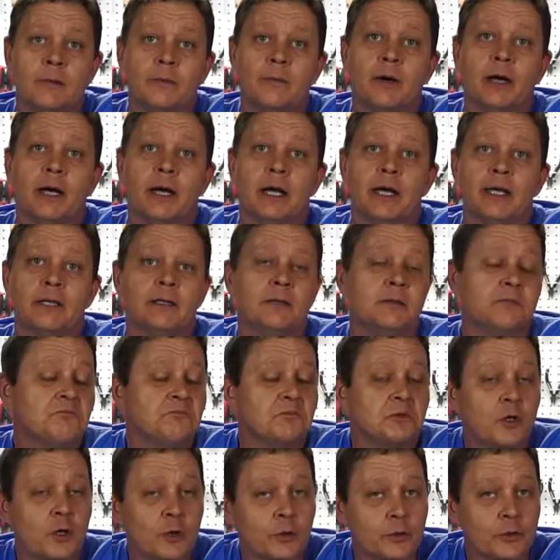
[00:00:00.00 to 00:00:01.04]
but
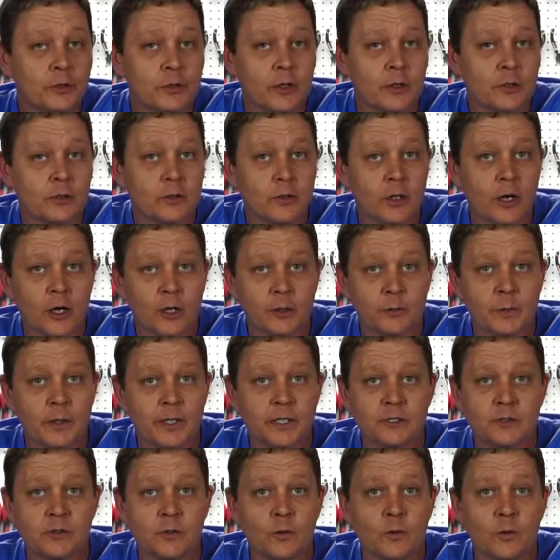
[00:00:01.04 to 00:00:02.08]
go to your local
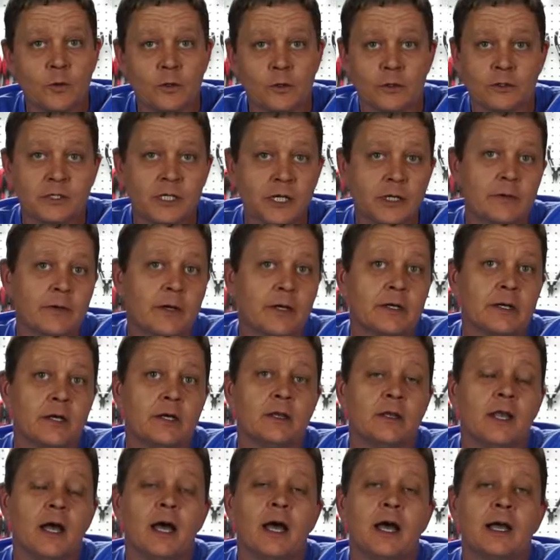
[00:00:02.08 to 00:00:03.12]
hardware store or check around
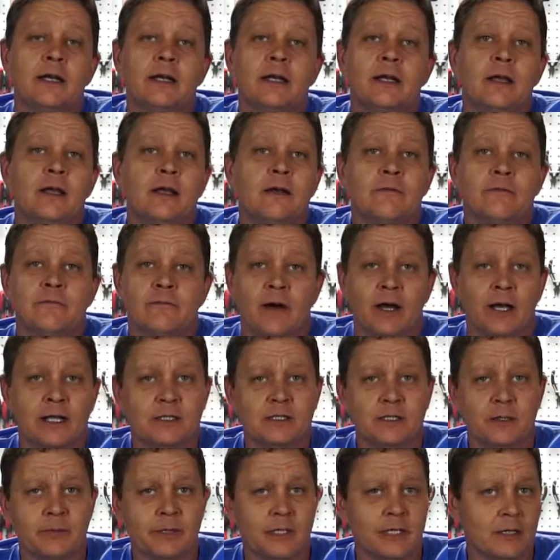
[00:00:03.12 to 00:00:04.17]
online, find
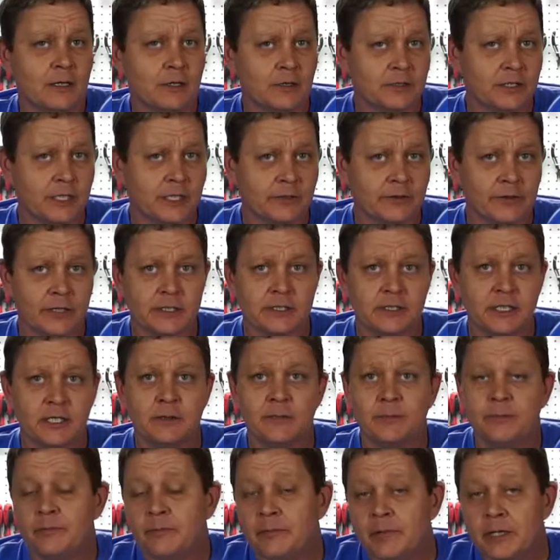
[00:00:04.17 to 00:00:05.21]
something that looks
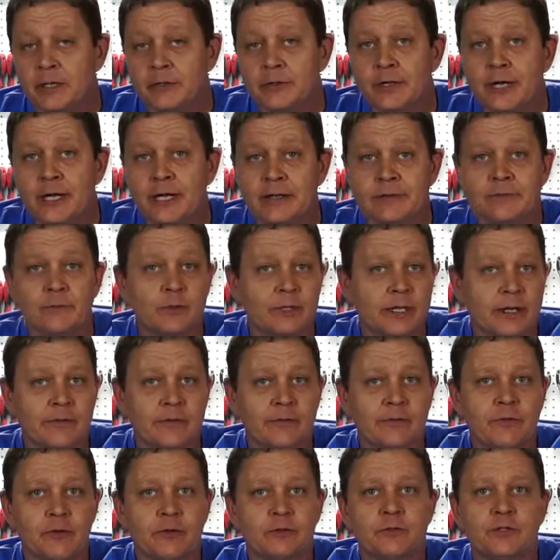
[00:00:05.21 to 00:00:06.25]
interesting, be creative, whatever
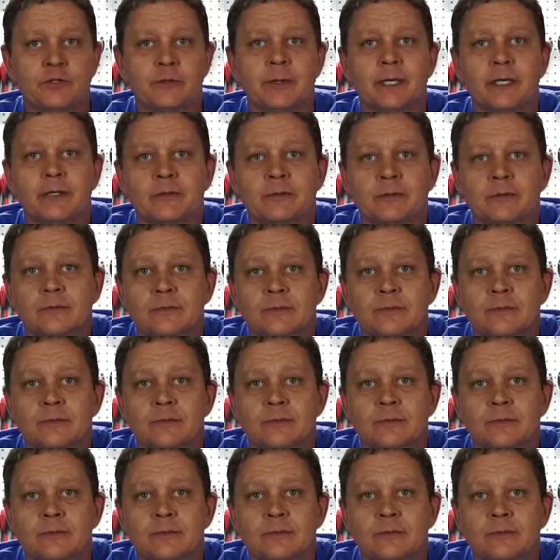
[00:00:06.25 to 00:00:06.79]
floats your boat.